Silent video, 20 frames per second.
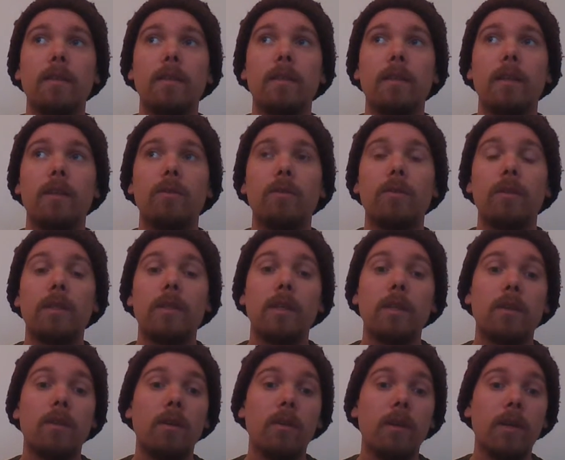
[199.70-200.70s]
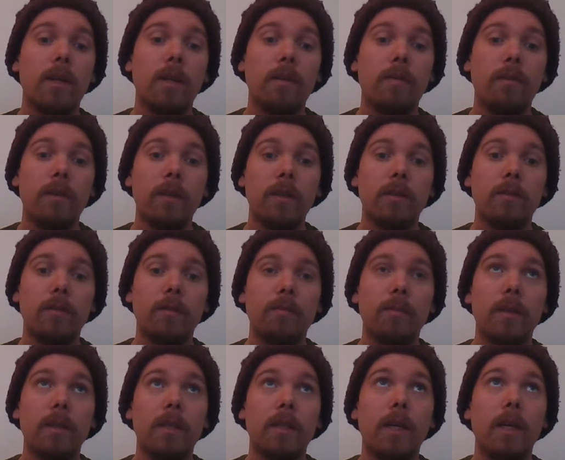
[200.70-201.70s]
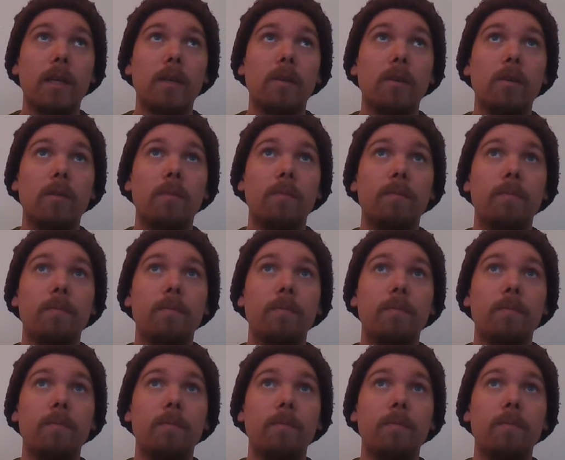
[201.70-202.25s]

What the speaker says: interesting to look at things from this angle.